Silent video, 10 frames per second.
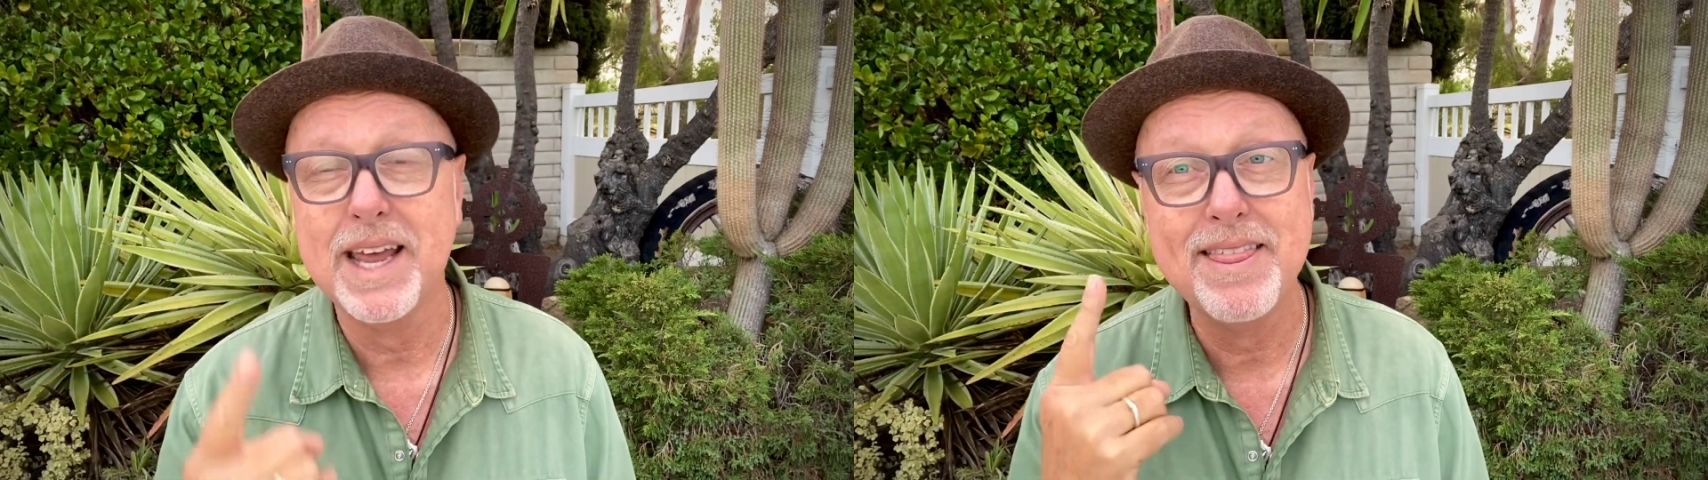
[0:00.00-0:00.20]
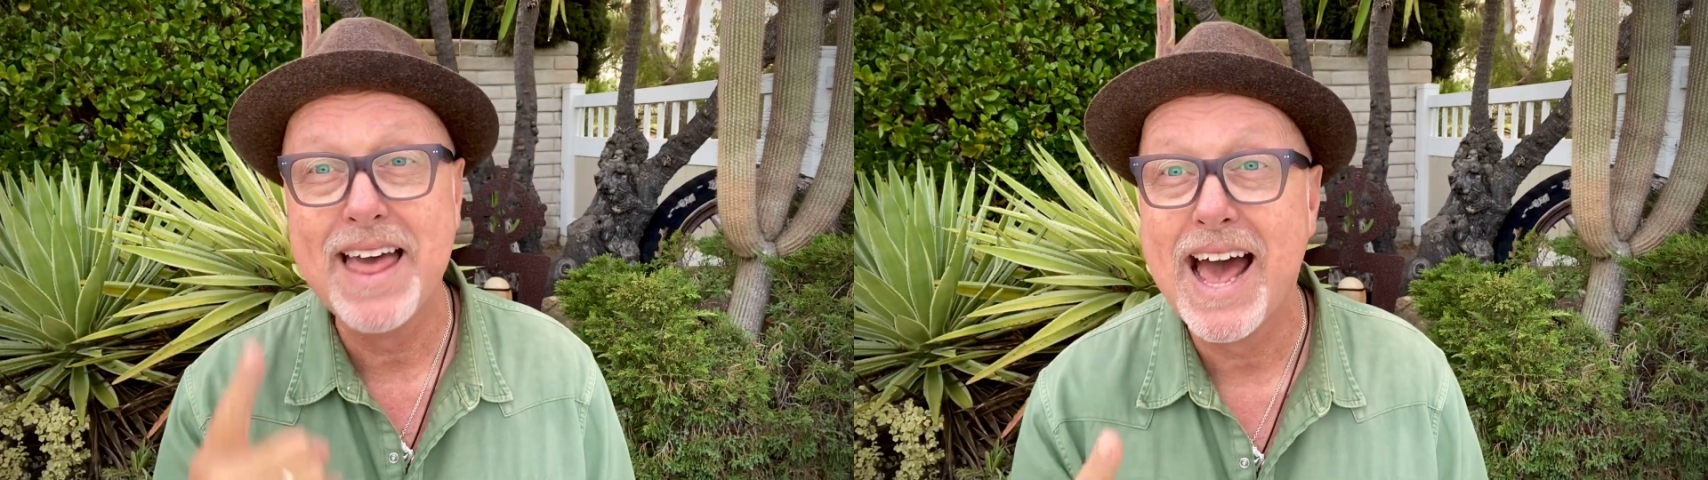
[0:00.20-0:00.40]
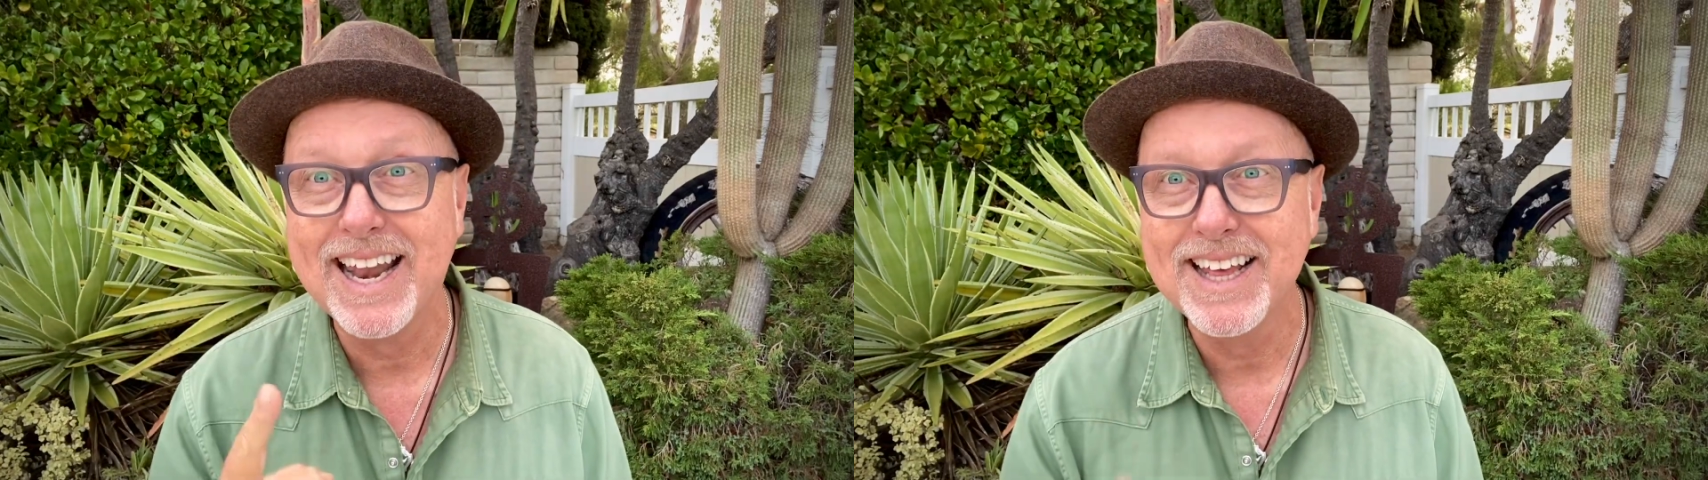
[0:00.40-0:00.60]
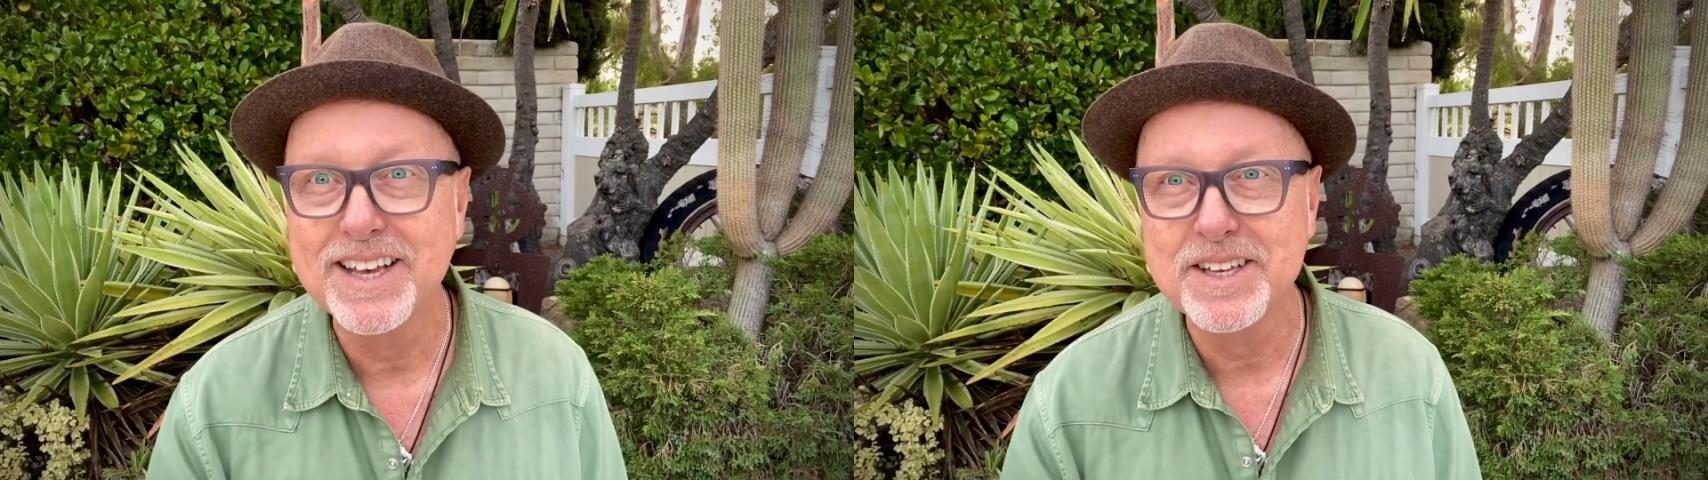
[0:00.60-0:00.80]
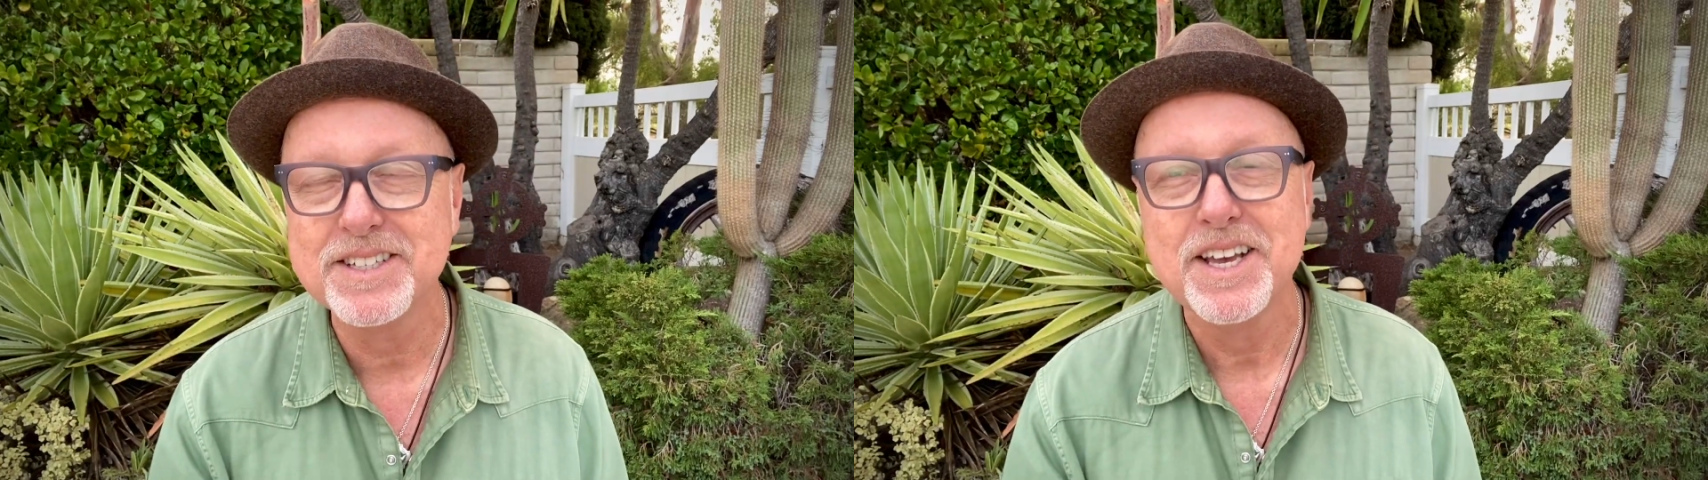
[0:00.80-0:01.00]
and that
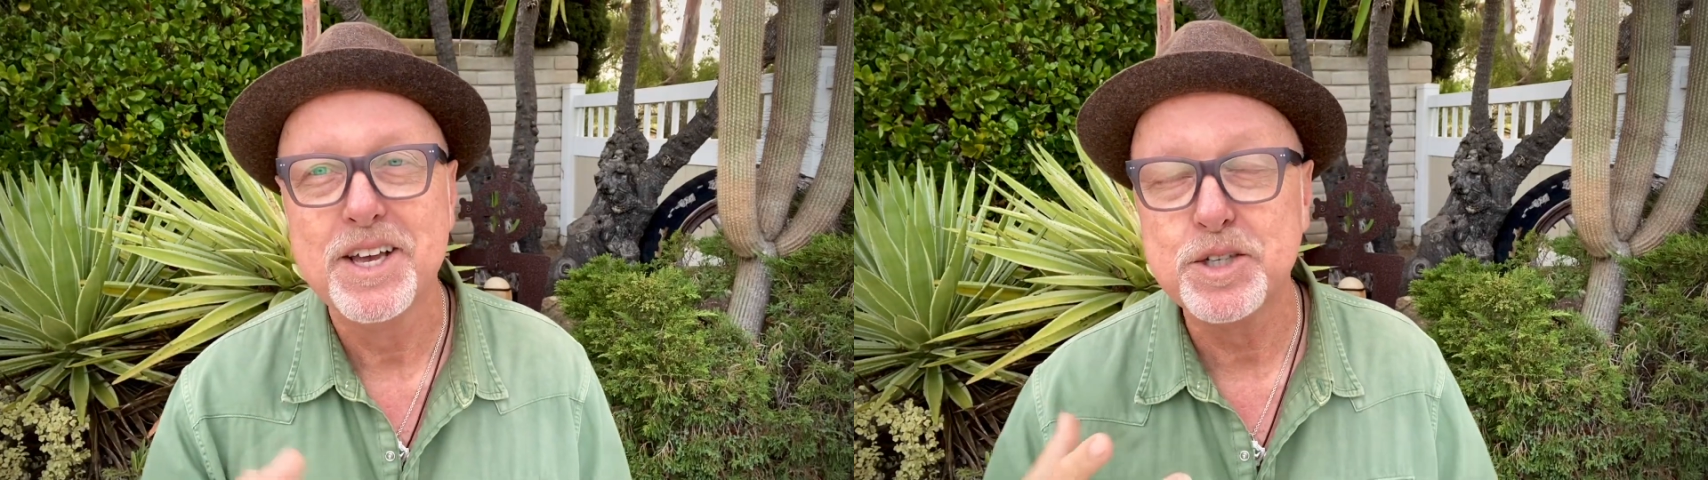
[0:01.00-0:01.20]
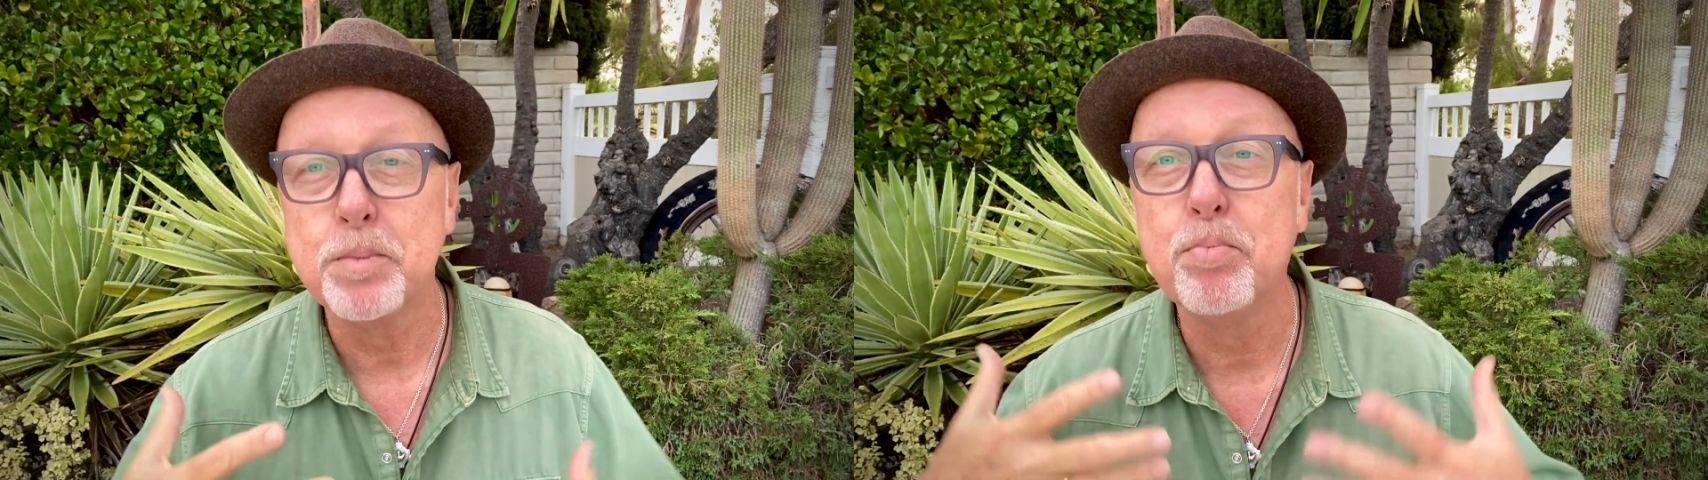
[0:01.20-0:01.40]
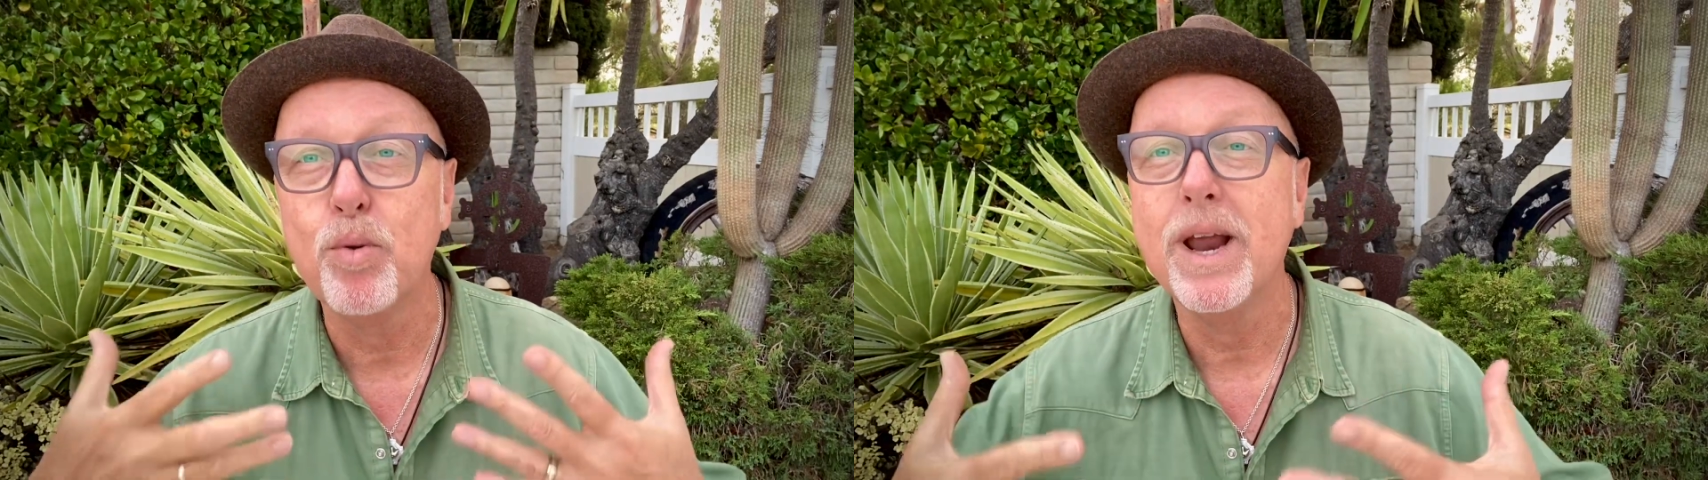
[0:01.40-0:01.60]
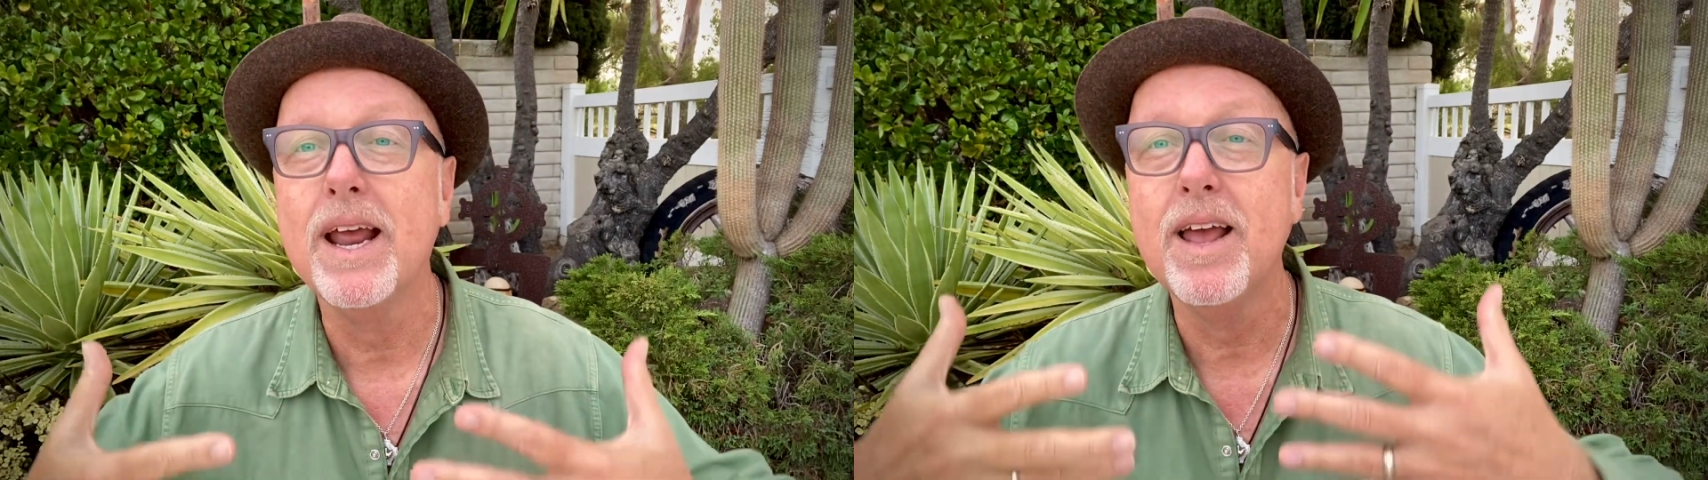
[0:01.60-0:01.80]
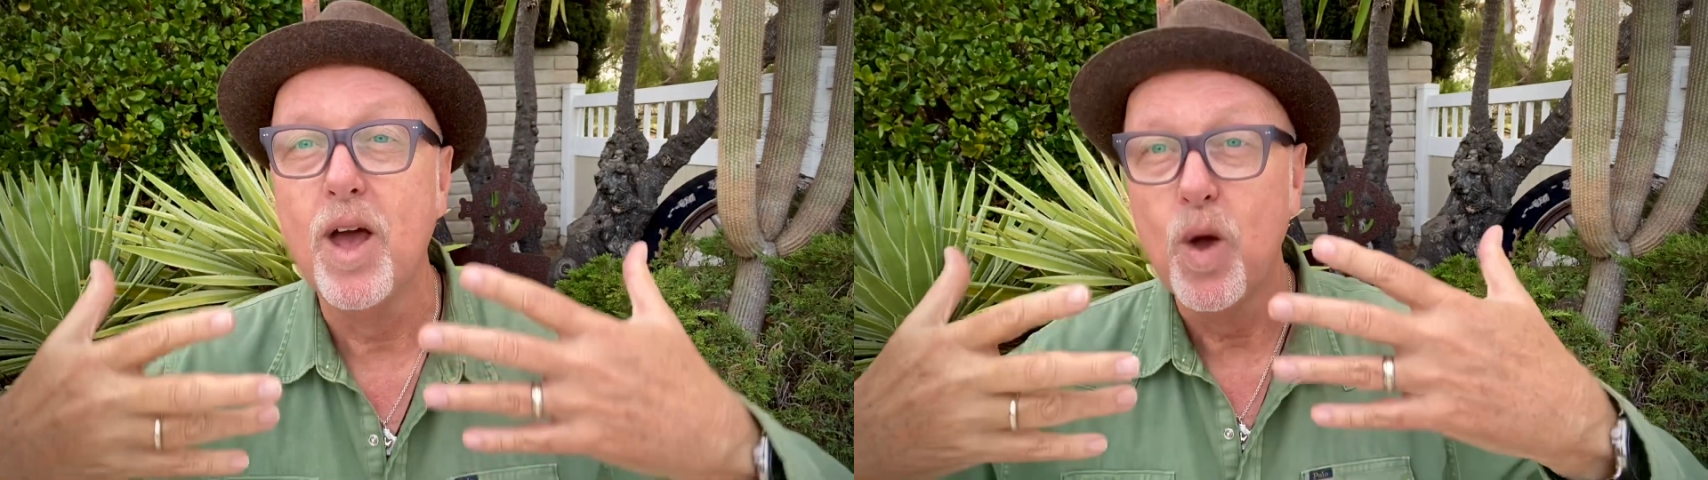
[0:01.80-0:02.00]
is to bring